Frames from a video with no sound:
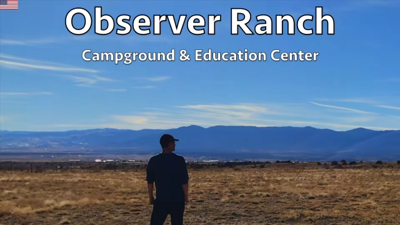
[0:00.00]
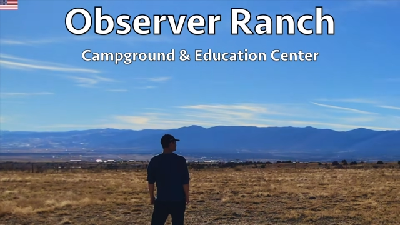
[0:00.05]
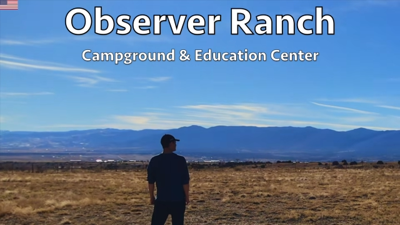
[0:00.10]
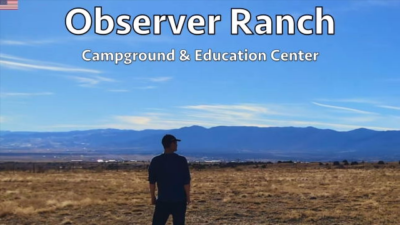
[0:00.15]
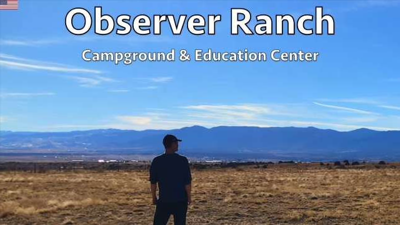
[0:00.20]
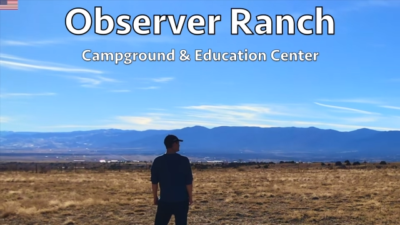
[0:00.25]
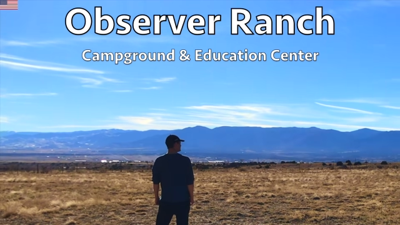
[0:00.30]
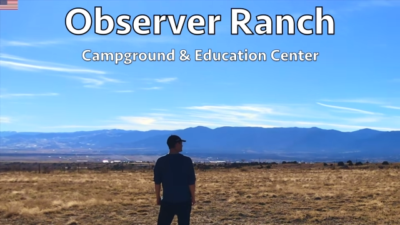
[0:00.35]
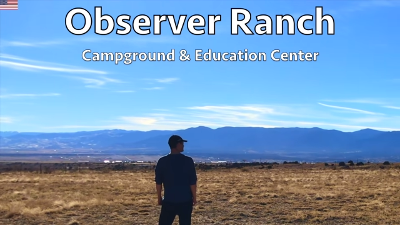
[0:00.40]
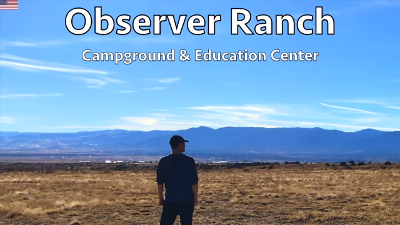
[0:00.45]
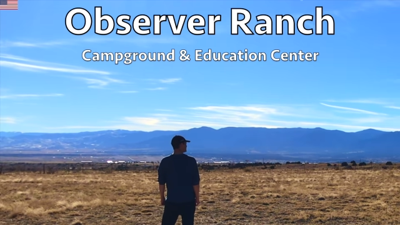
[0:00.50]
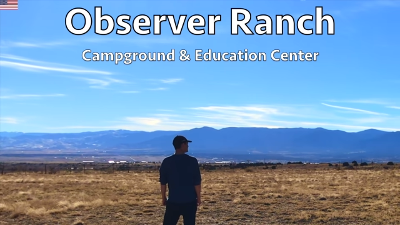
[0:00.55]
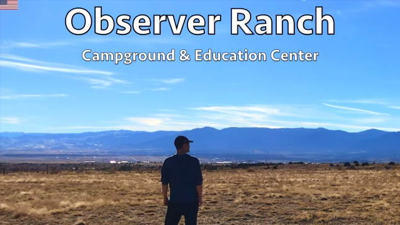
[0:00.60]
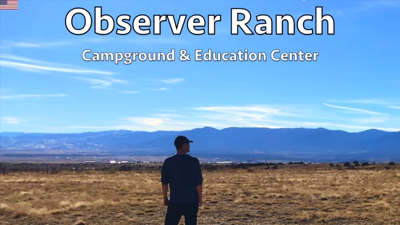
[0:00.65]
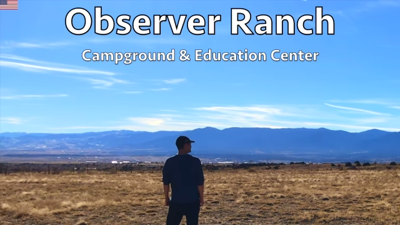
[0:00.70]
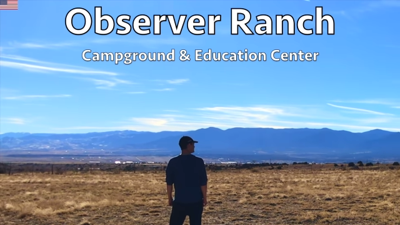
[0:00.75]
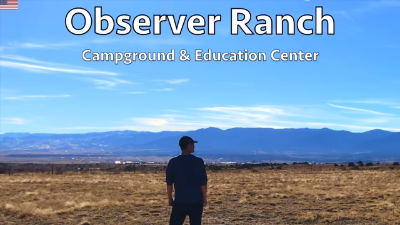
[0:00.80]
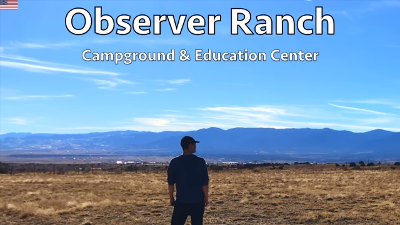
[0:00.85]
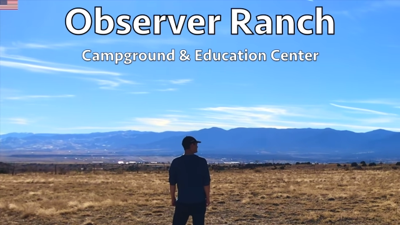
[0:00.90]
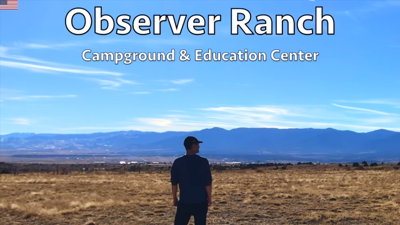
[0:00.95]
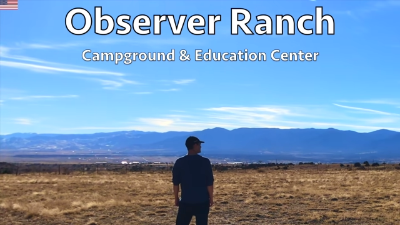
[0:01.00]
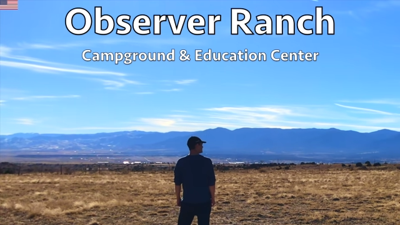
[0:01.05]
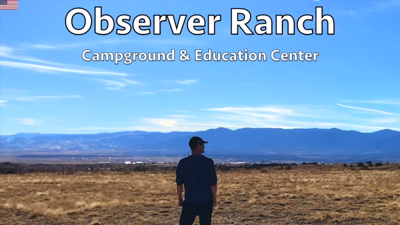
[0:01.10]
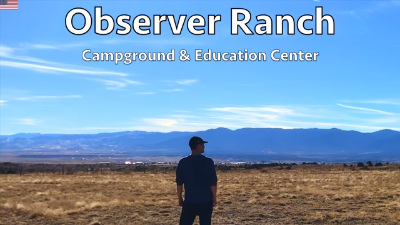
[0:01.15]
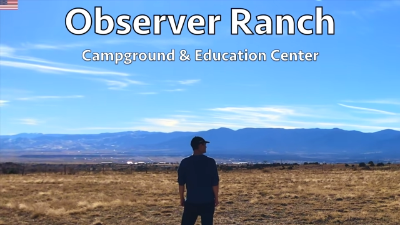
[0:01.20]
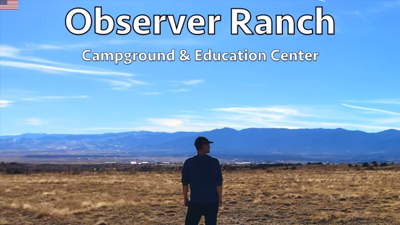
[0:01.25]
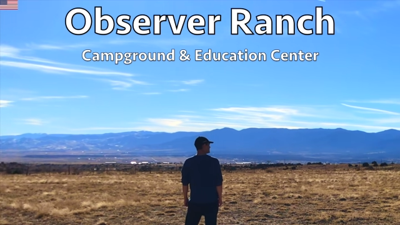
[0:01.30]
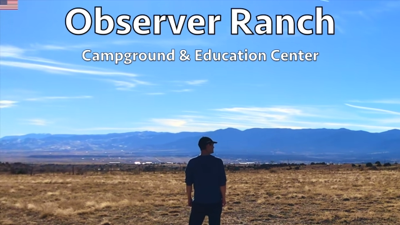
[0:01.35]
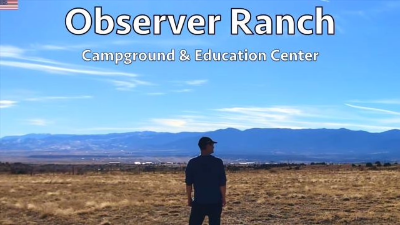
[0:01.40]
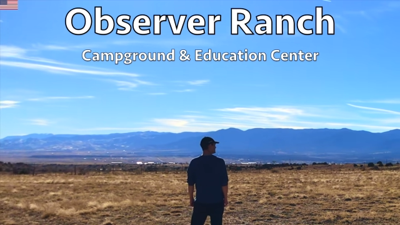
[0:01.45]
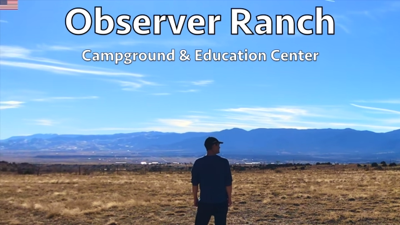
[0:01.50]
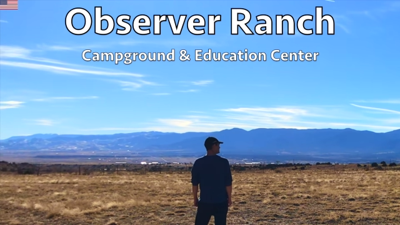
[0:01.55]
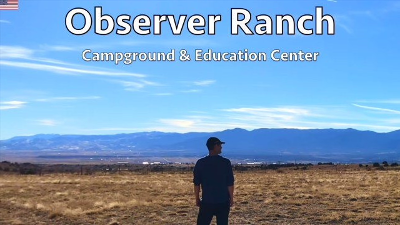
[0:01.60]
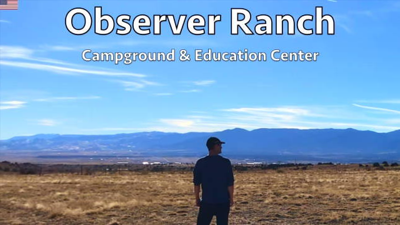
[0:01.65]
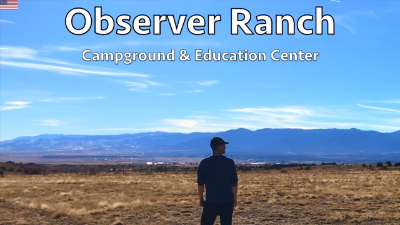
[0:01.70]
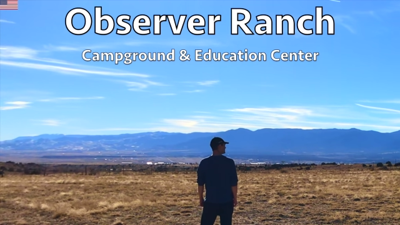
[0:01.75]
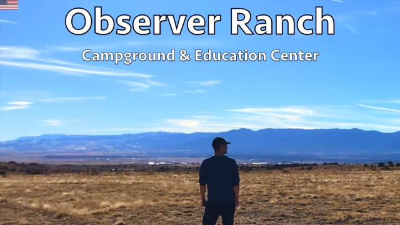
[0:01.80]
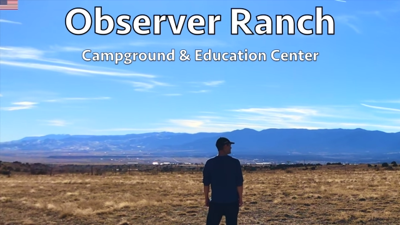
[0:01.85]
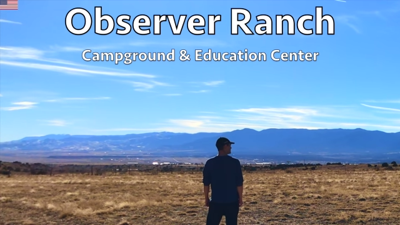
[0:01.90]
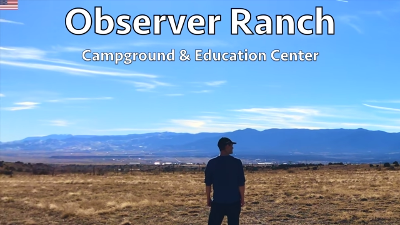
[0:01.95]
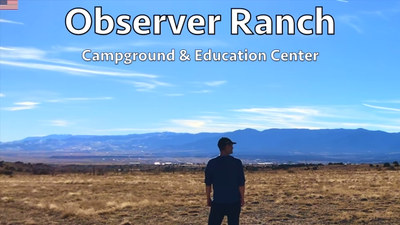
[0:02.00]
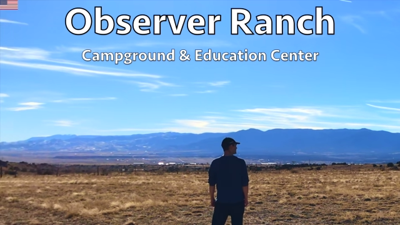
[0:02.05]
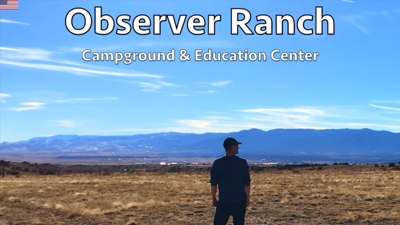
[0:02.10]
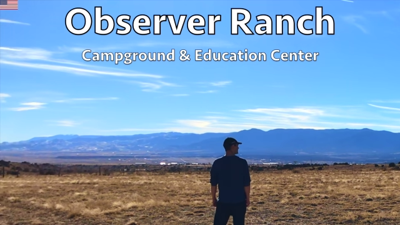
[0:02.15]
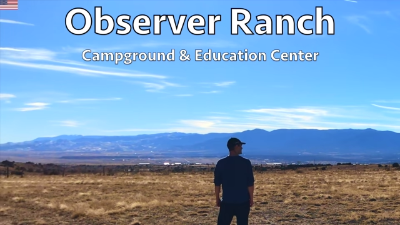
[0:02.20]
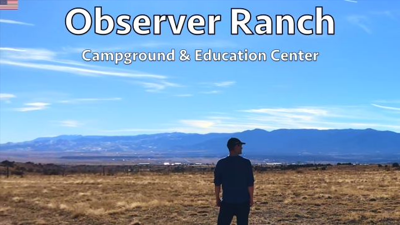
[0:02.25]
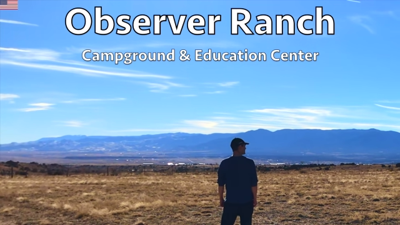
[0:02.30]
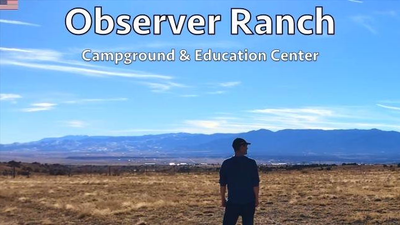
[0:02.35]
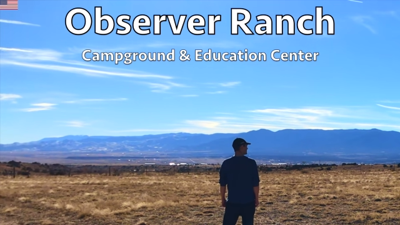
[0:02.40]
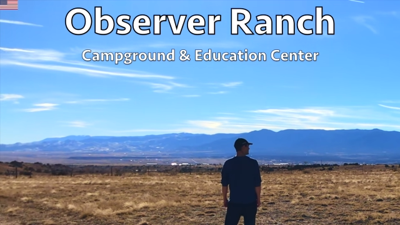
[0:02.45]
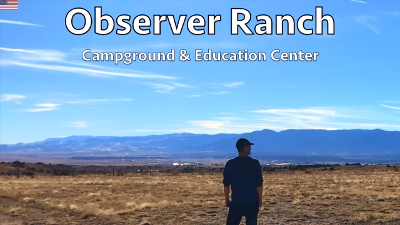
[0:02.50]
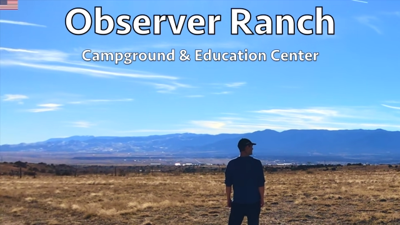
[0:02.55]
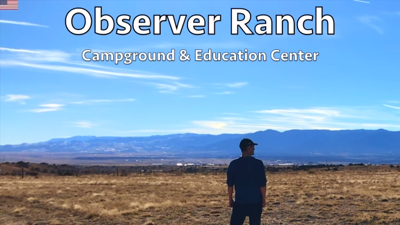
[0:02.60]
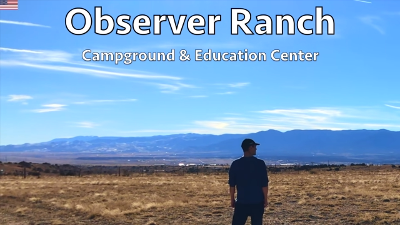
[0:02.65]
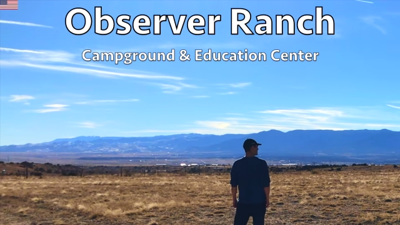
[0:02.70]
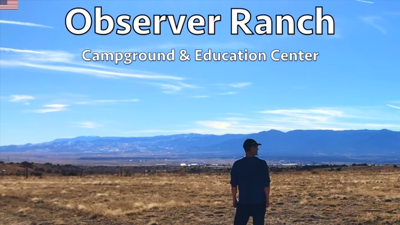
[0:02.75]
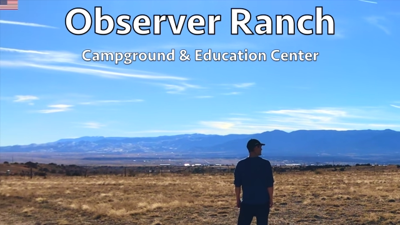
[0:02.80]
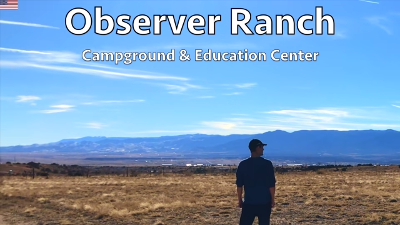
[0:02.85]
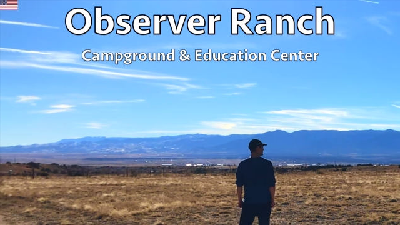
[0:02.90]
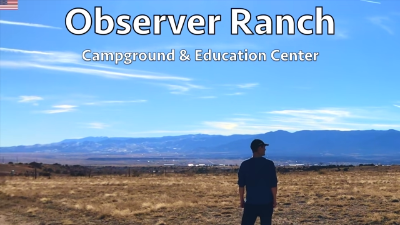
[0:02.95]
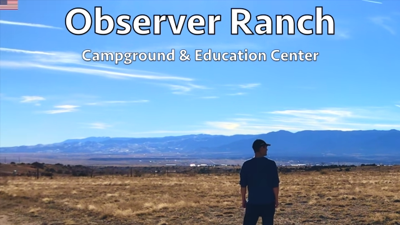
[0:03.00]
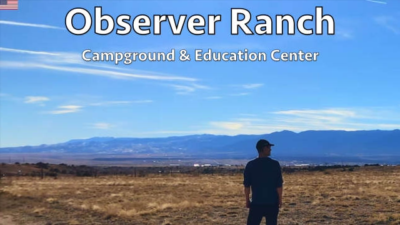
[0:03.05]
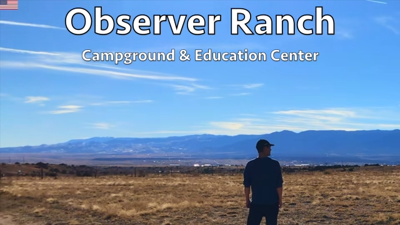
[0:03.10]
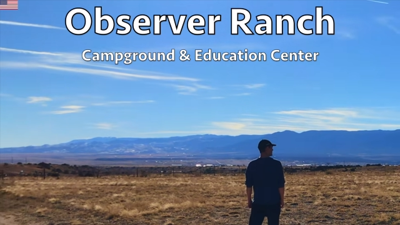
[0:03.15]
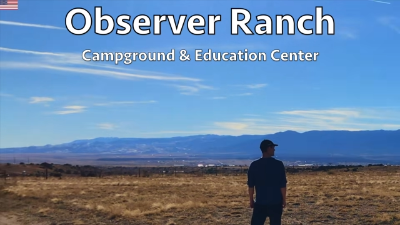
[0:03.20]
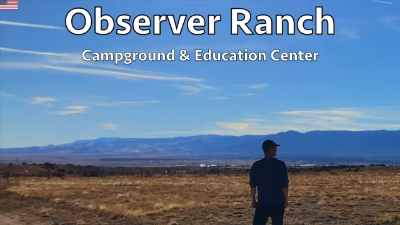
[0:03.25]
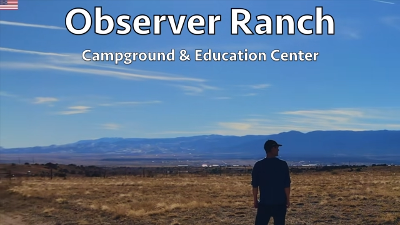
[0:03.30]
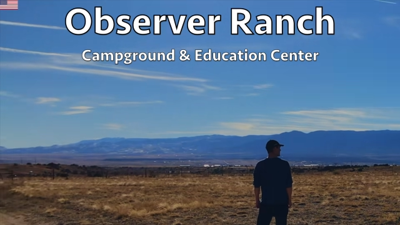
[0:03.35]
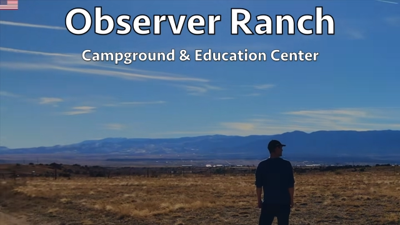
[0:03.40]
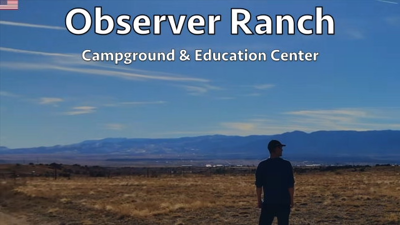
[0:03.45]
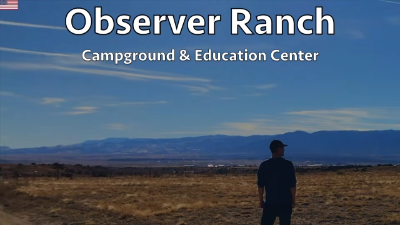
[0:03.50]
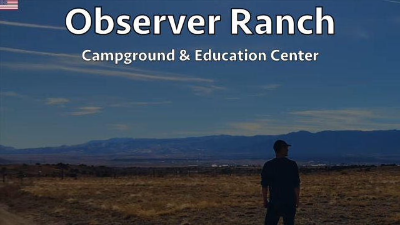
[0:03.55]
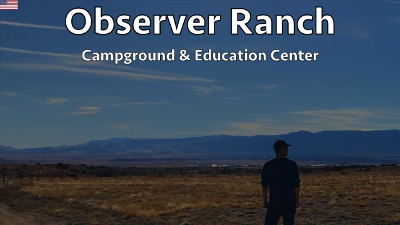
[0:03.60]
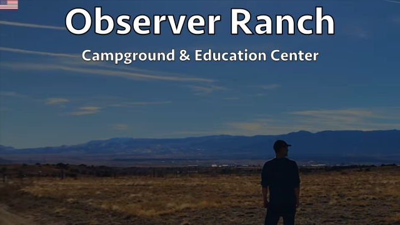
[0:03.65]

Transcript: No face is visible, so there are no lips to read.